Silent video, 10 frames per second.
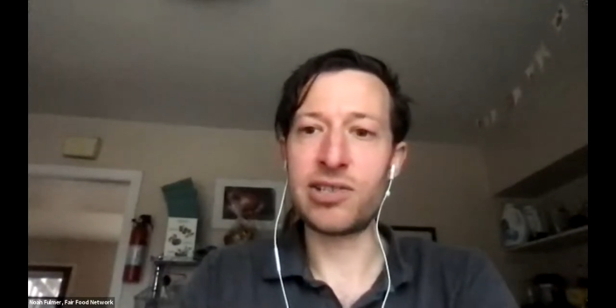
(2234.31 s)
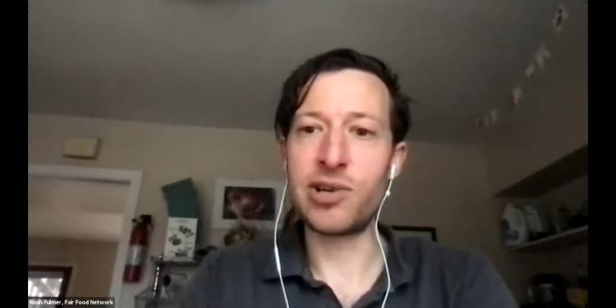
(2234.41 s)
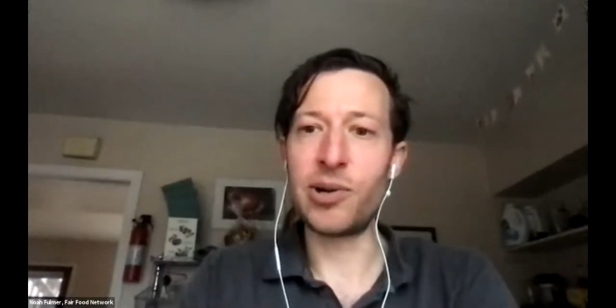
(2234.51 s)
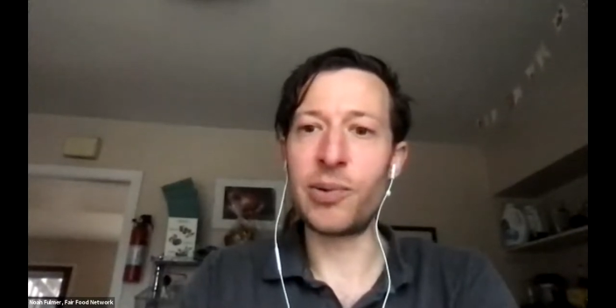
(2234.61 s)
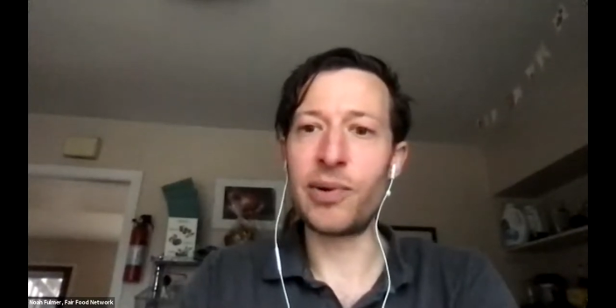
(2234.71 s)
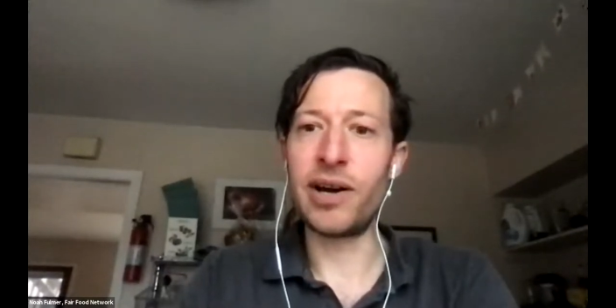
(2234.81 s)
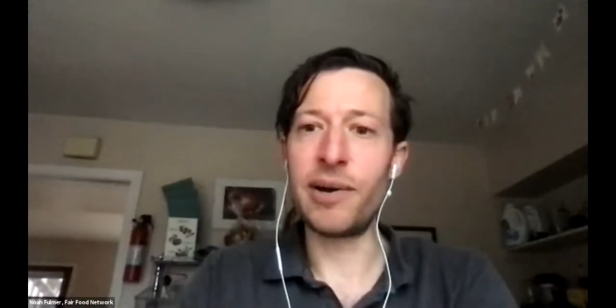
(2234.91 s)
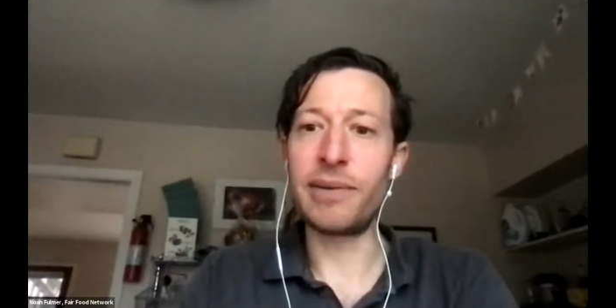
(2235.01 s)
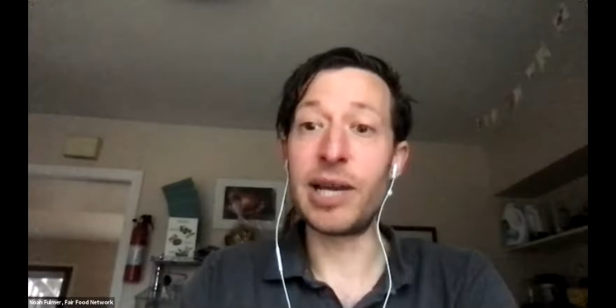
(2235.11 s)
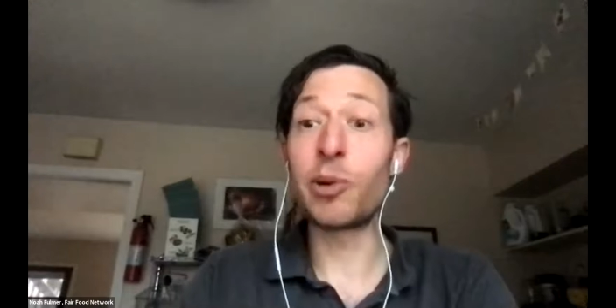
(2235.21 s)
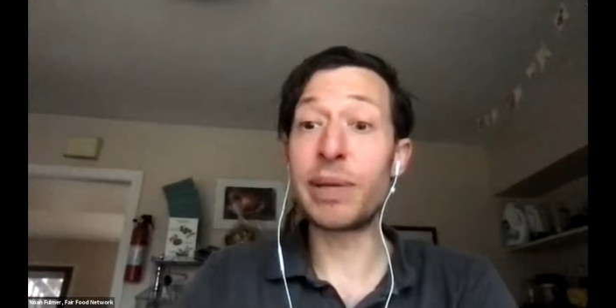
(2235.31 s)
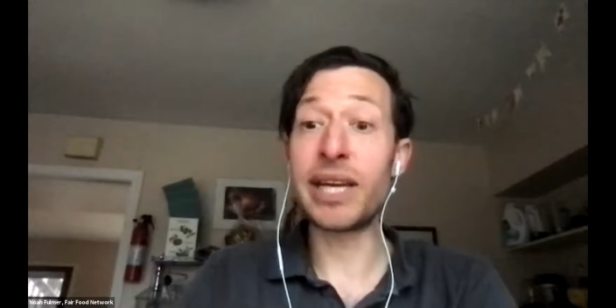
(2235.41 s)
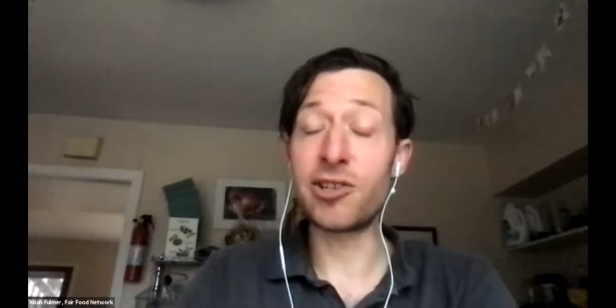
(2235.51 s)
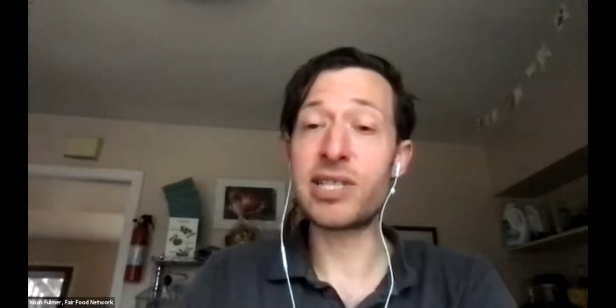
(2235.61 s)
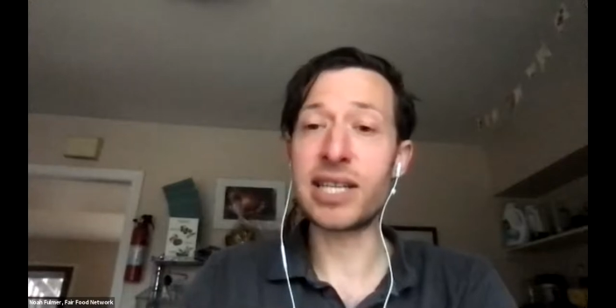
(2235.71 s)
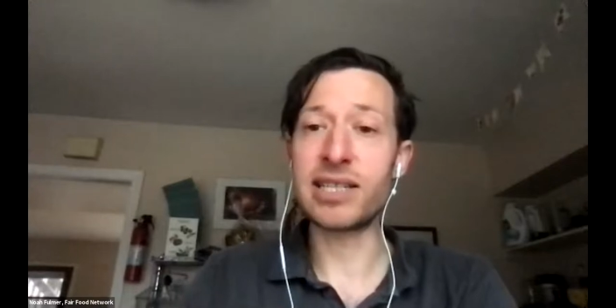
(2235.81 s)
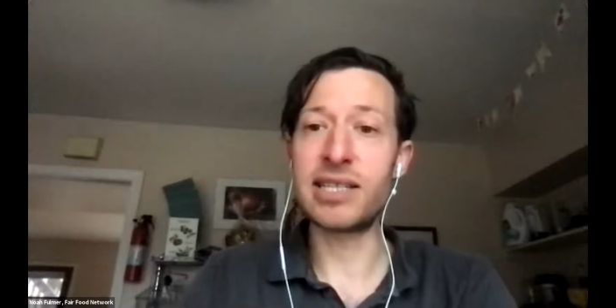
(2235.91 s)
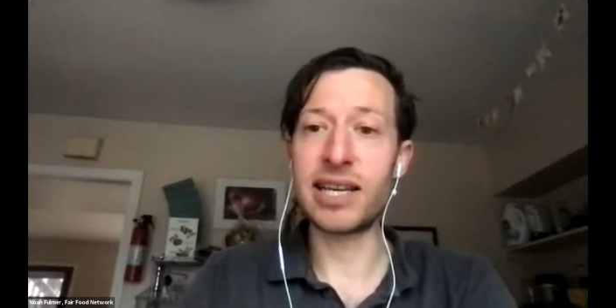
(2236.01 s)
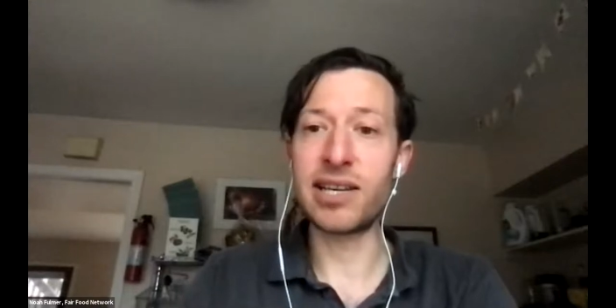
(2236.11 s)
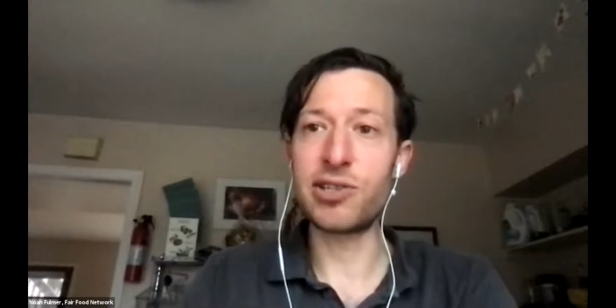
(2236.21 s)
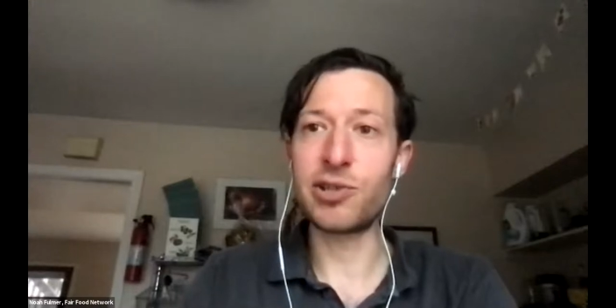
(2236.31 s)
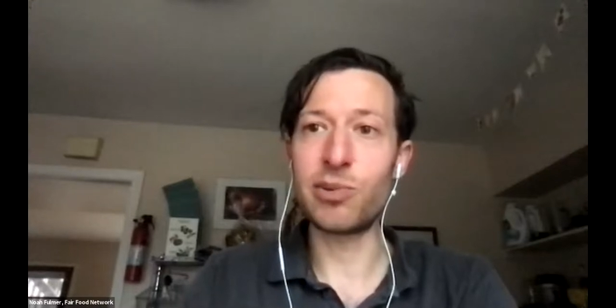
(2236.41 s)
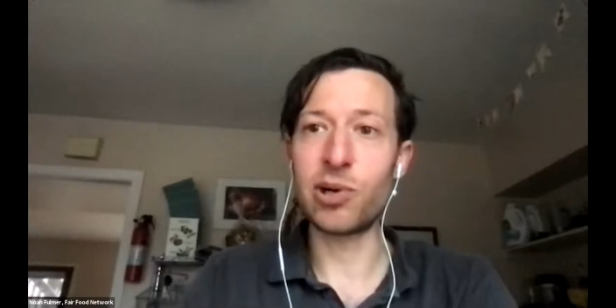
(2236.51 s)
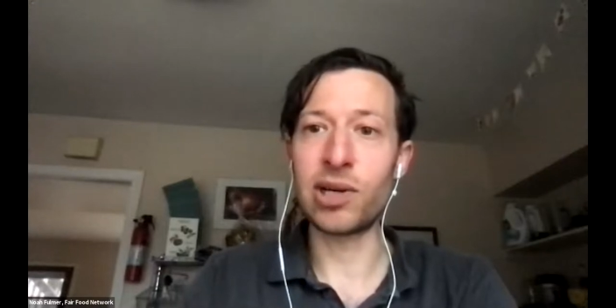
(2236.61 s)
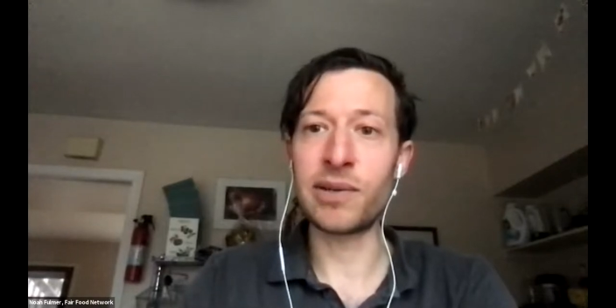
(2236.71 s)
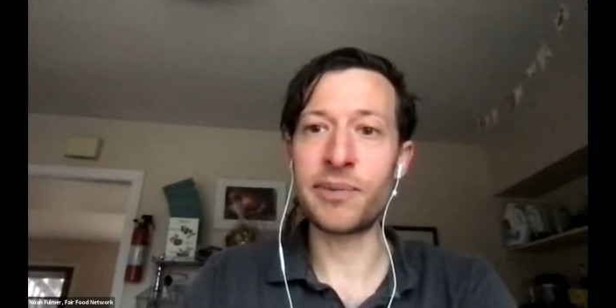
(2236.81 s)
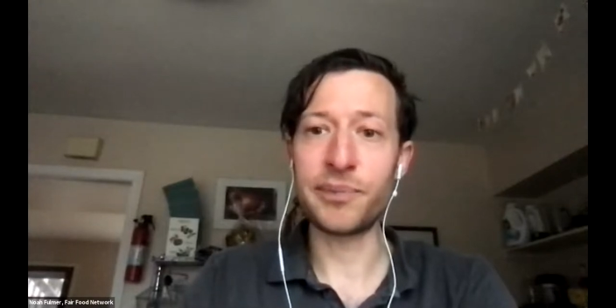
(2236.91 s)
So it would be interesting to dig into more.